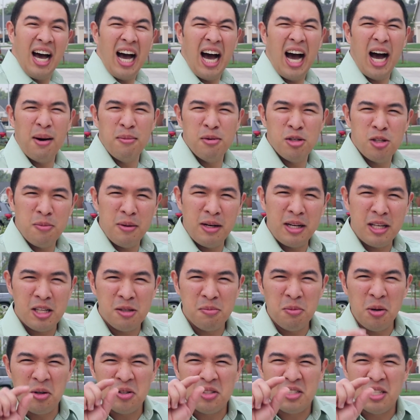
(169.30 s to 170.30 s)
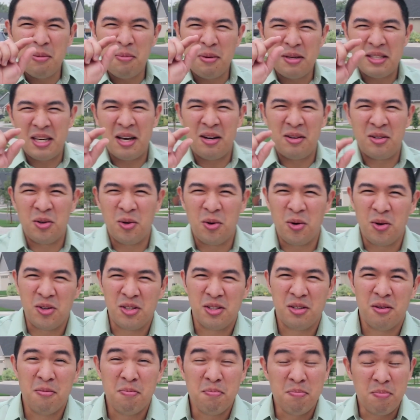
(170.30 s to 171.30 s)
I'm spending small snippets
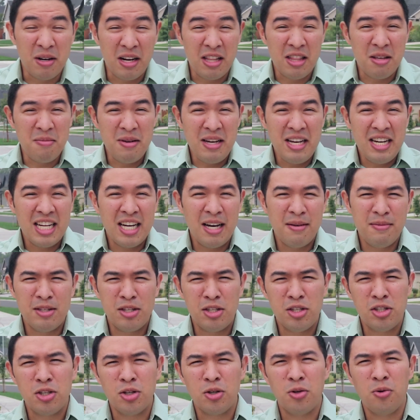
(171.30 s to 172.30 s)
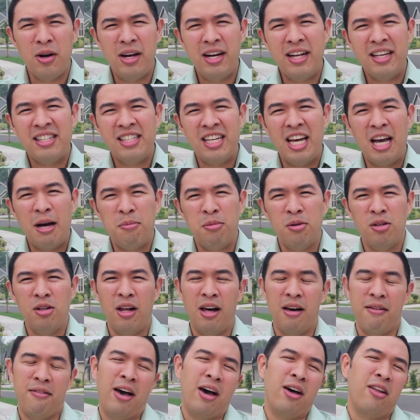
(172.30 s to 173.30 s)
outdoors. But in the meantime, this is a great example
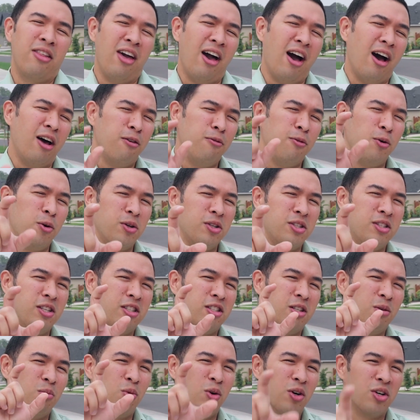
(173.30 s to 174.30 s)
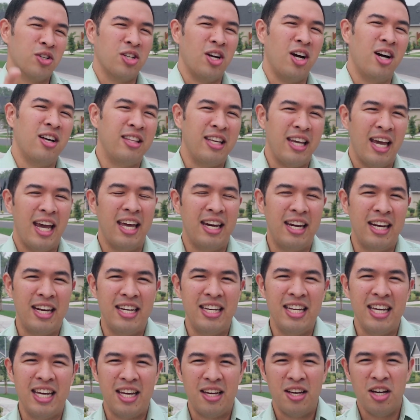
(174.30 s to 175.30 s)
of how the autofocus system works on the
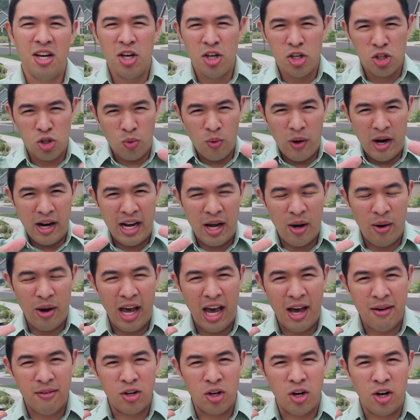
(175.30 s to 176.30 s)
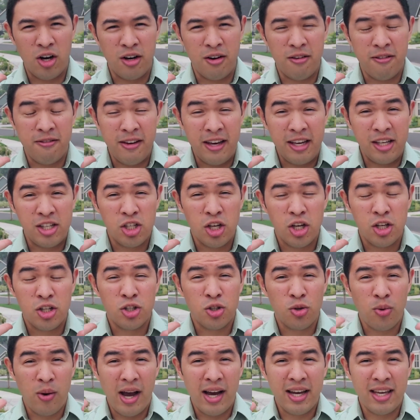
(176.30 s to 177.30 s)
80D. So right now I have it on face
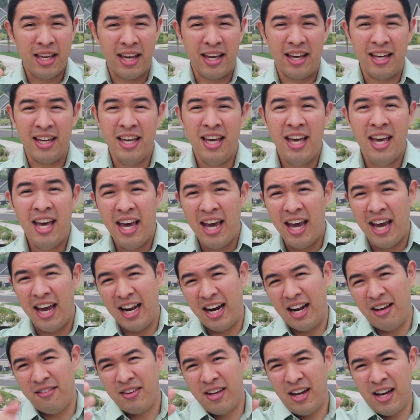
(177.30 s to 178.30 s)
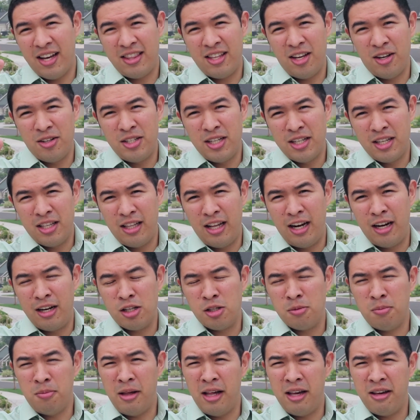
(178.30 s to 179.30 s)
tracking and I've got the articulating
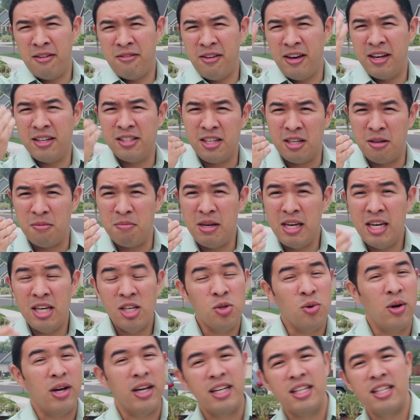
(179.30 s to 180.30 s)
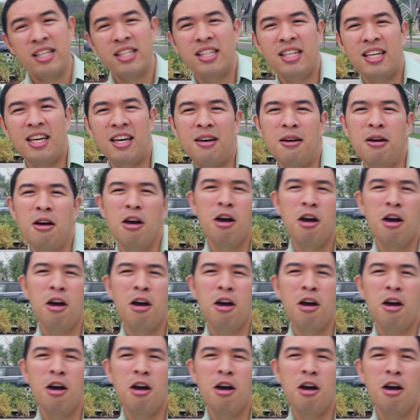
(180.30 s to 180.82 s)
display facing me so I can see it